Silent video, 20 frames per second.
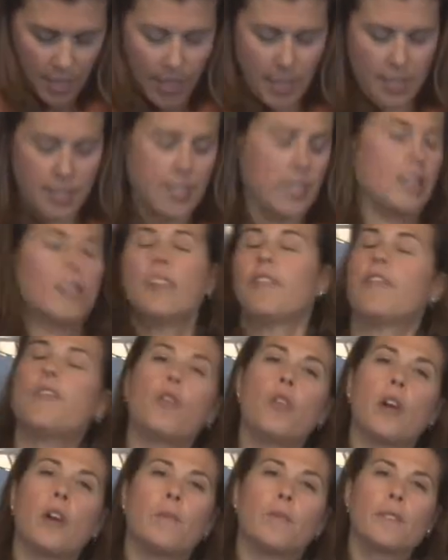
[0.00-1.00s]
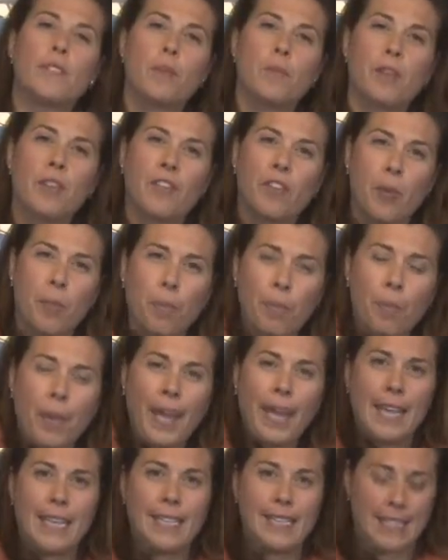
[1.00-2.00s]
until it forms a bit of a
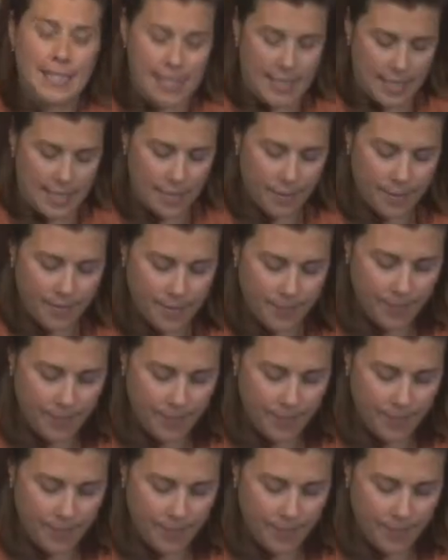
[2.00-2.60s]
paste.